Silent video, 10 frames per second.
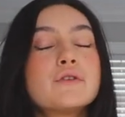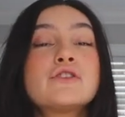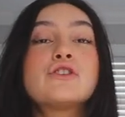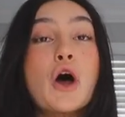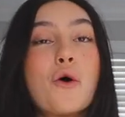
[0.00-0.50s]

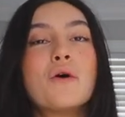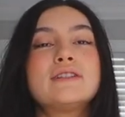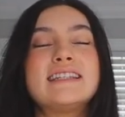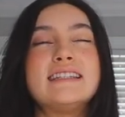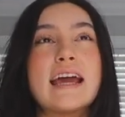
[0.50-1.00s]
So,
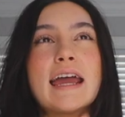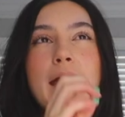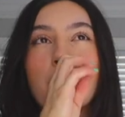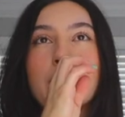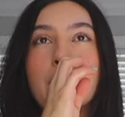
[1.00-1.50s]

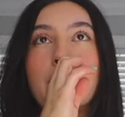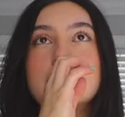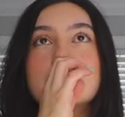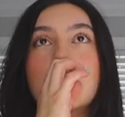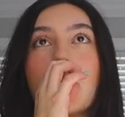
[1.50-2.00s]
today we are going
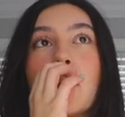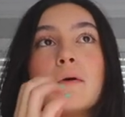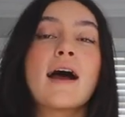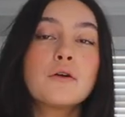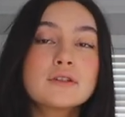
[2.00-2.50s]
to
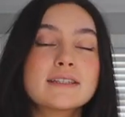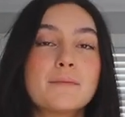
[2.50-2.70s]
go out,